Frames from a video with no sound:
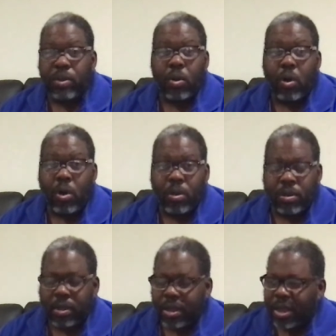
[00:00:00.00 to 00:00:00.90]
all.
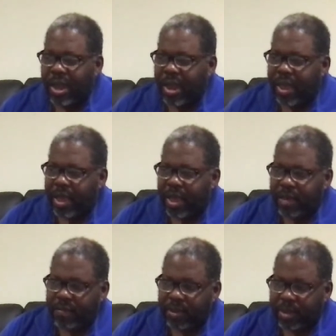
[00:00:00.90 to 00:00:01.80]
I
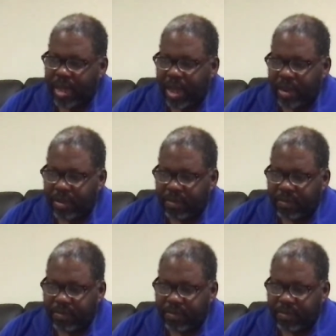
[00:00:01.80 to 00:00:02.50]
have a lot of